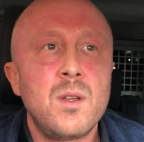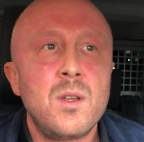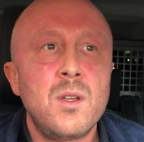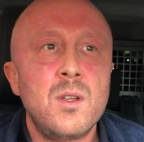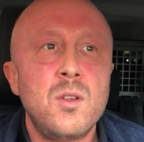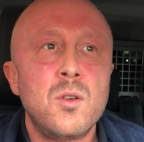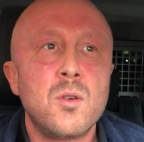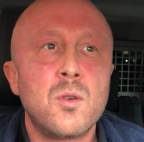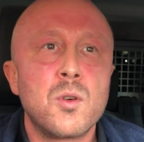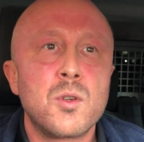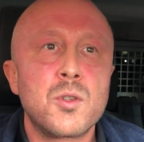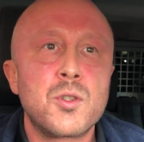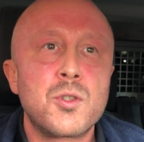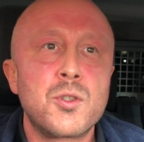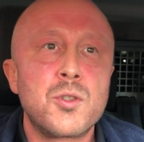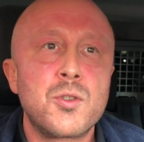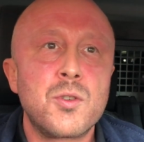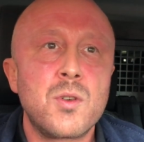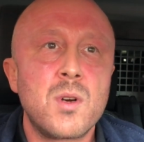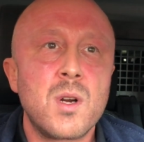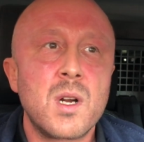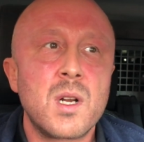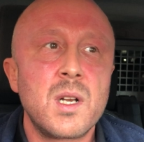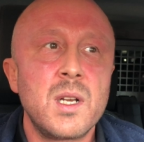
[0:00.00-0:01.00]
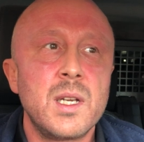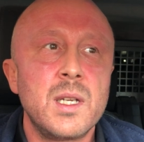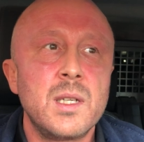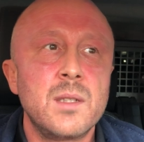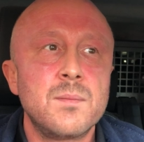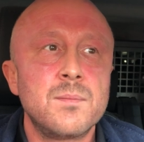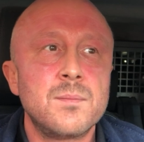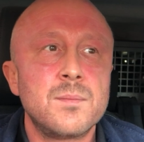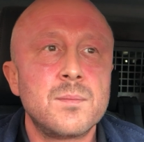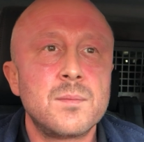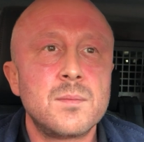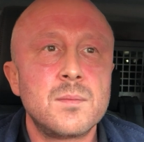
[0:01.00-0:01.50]
you're
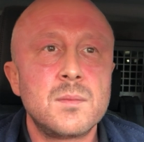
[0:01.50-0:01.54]
struggling